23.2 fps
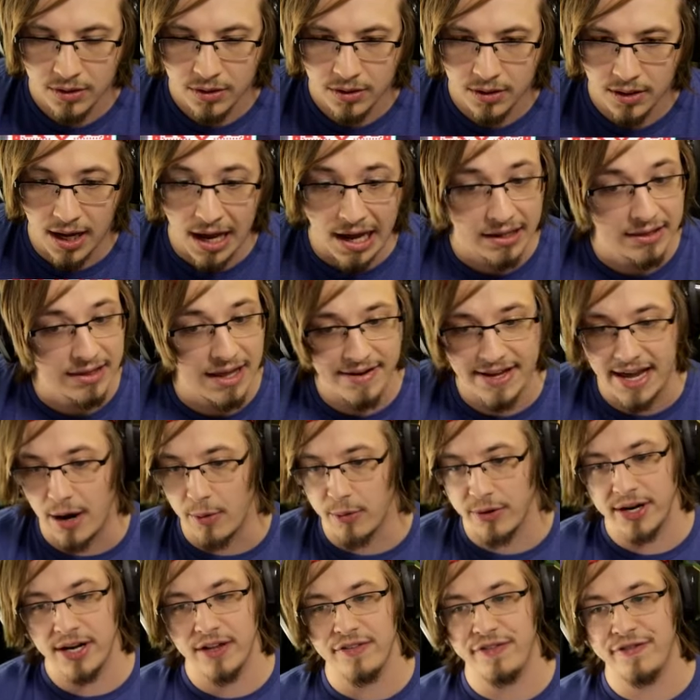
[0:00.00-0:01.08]
Uh, yeah, we're
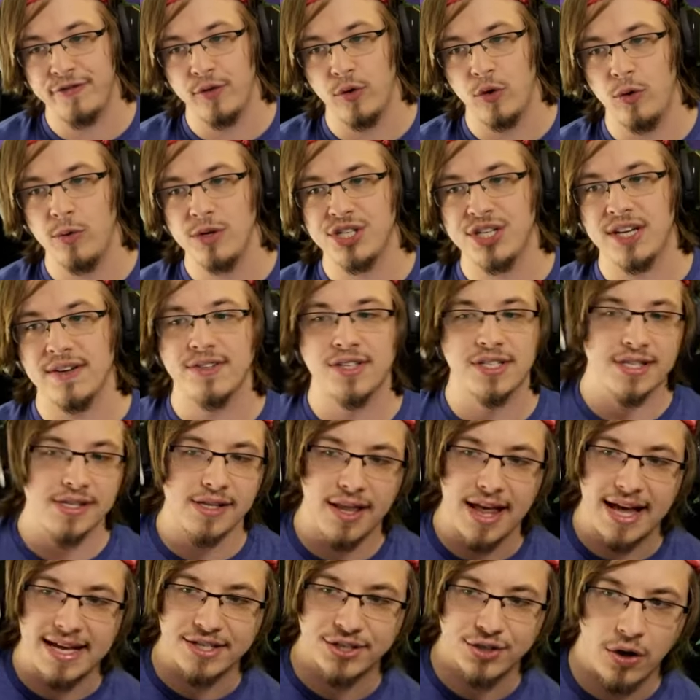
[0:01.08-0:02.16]
going to have Fool, which gives us the
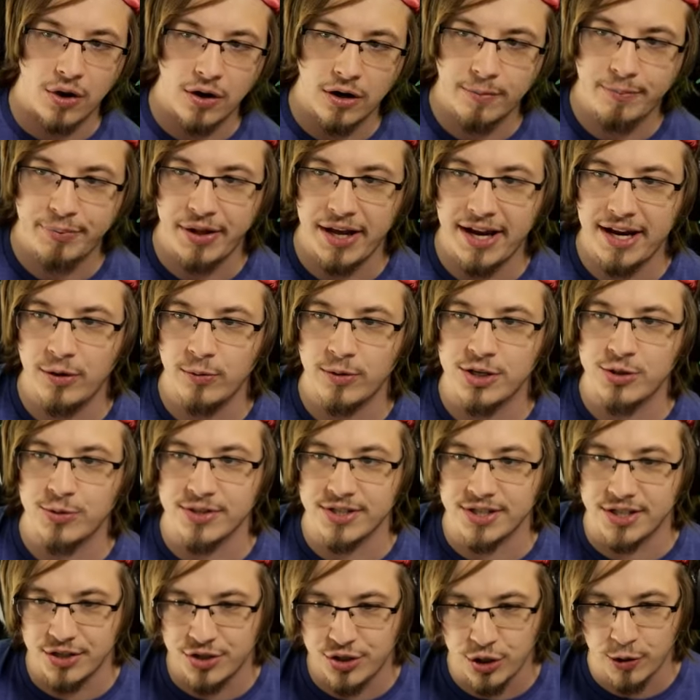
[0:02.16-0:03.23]
last card played, which was
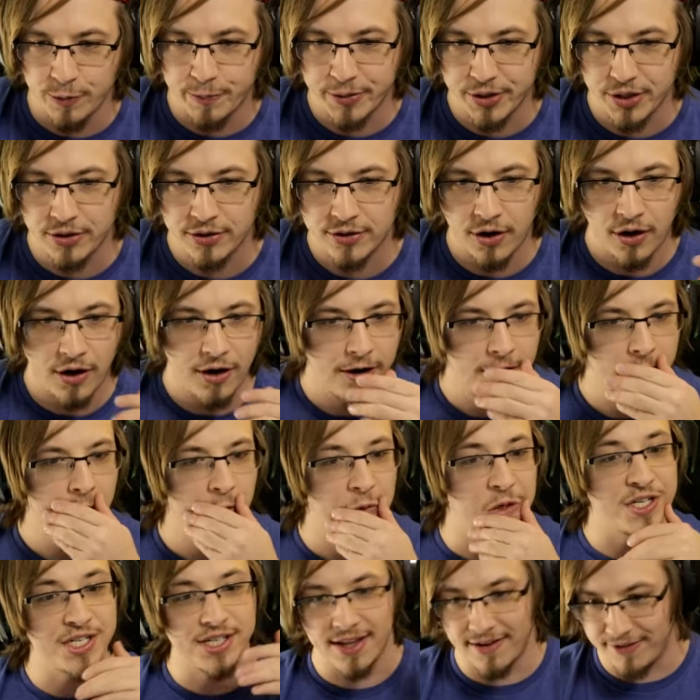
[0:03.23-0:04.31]
the Jupiter card,
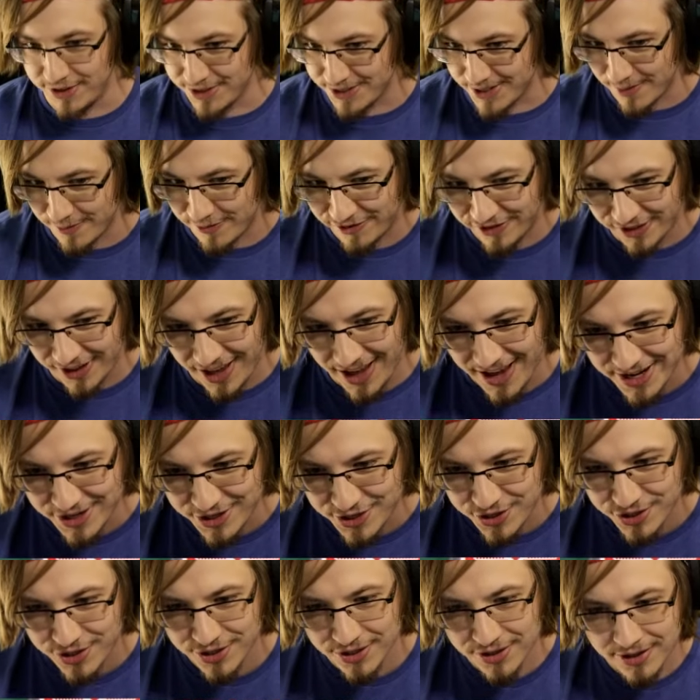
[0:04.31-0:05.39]
which levels up
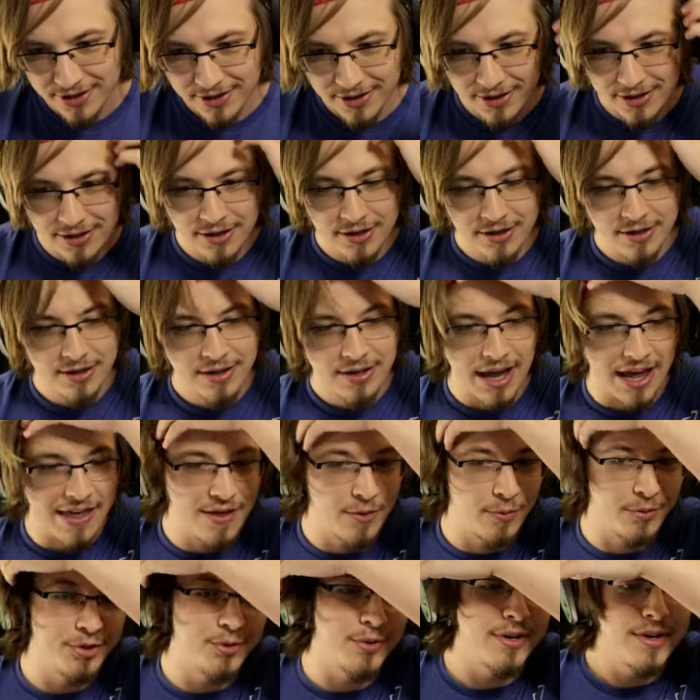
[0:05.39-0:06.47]
Flush. And then
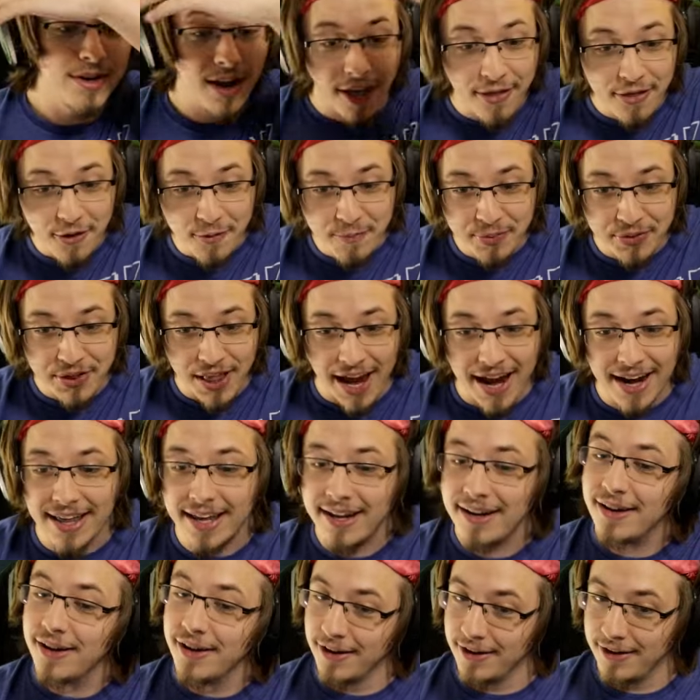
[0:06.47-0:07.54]
we'll do another planet.
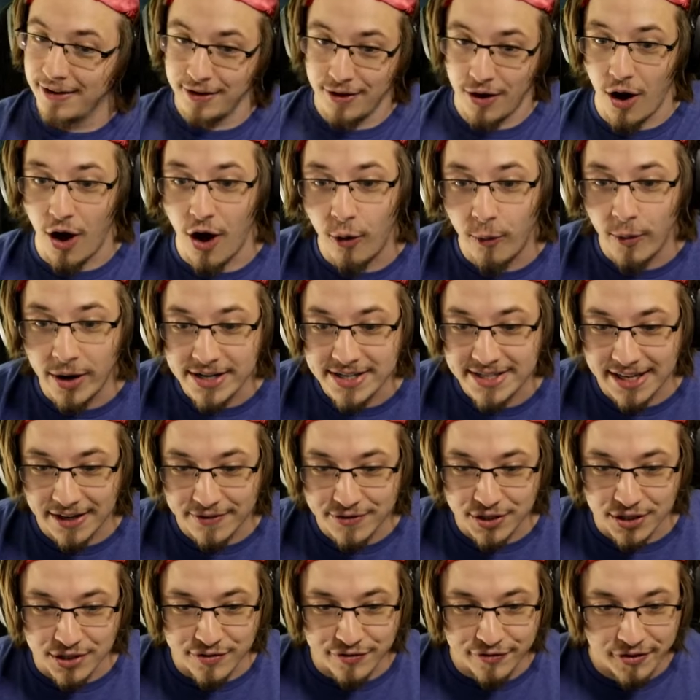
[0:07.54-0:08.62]
Always gives
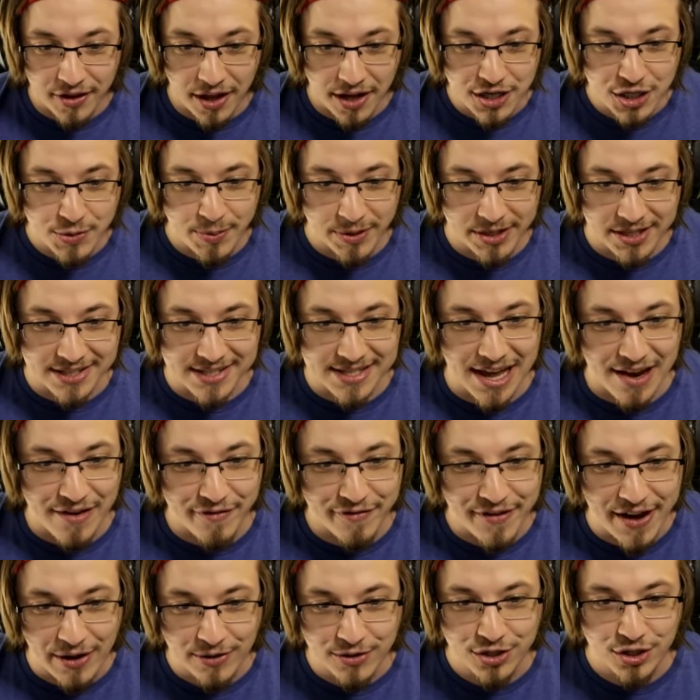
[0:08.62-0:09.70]
us Flush because that
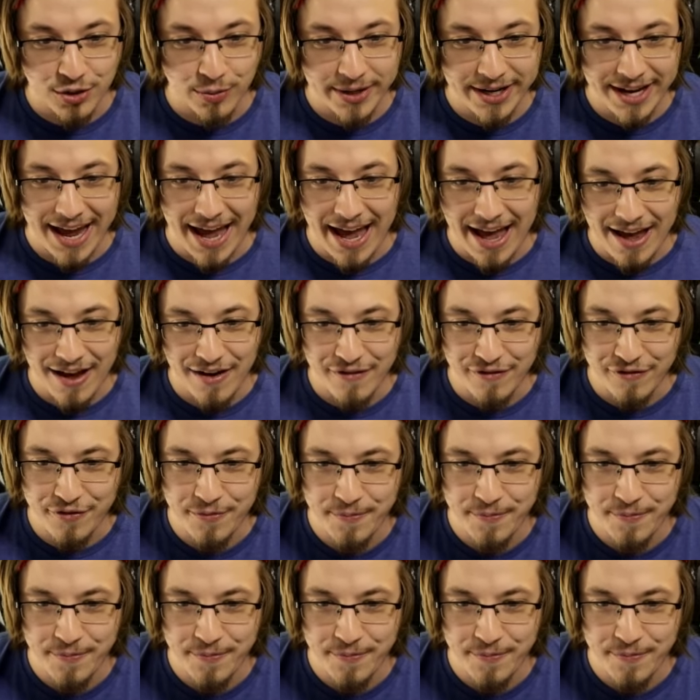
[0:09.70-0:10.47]
voucher we have.